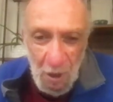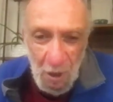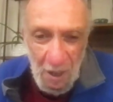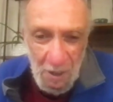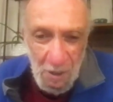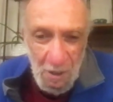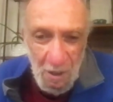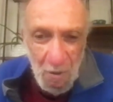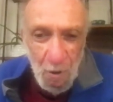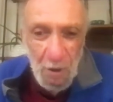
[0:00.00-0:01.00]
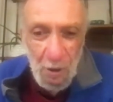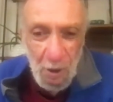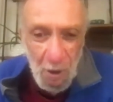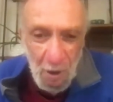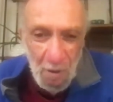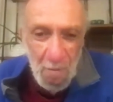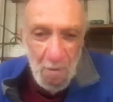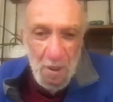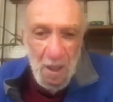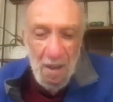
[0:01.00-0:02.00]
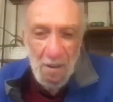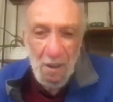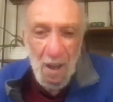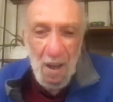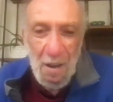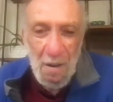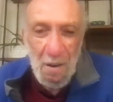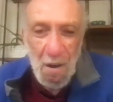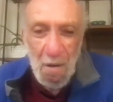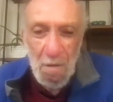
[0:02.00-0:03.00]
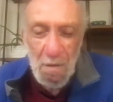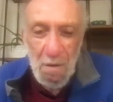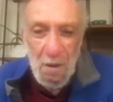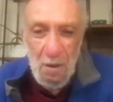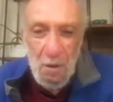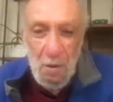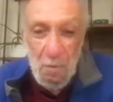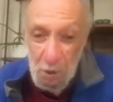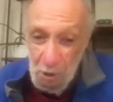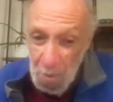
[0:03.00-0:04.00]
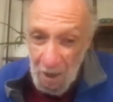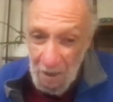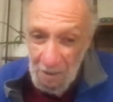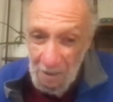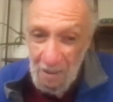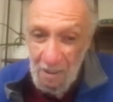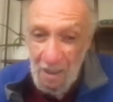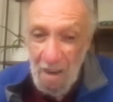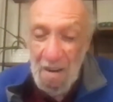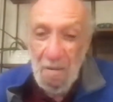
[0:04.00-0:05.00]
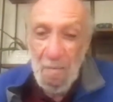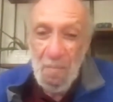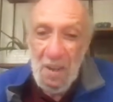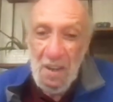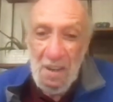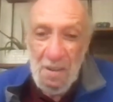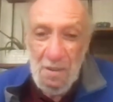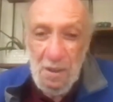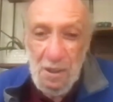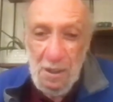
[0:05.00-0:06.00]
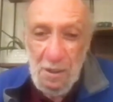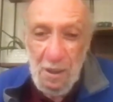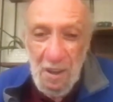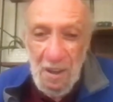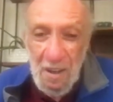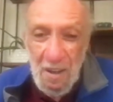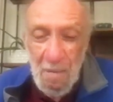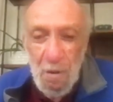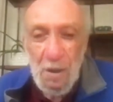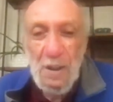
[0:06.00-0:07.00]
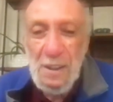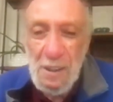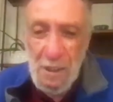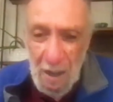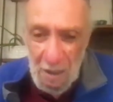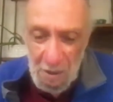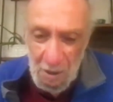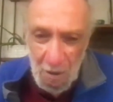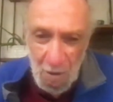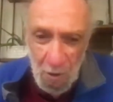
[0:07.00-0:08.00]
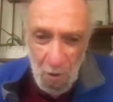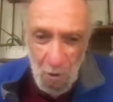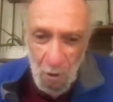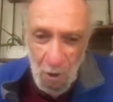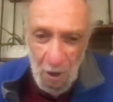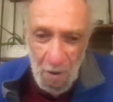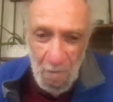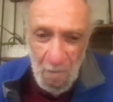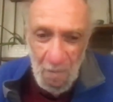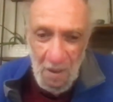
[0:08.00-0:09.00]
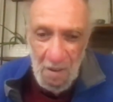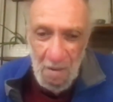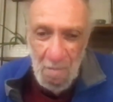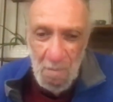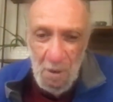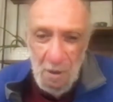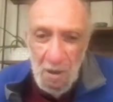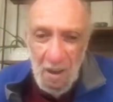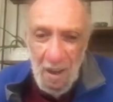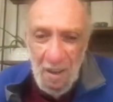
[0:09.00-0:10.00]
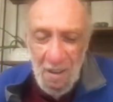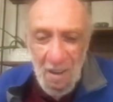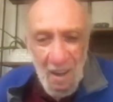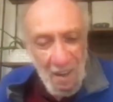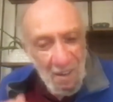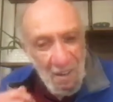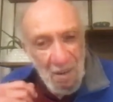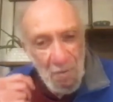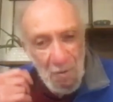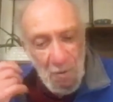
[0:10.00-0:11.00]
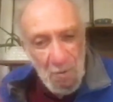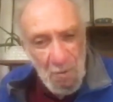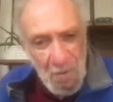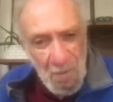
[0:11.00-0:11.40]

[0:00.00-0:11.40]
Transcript: or less gone along with that line of response, saying this is politicizing the court. And if you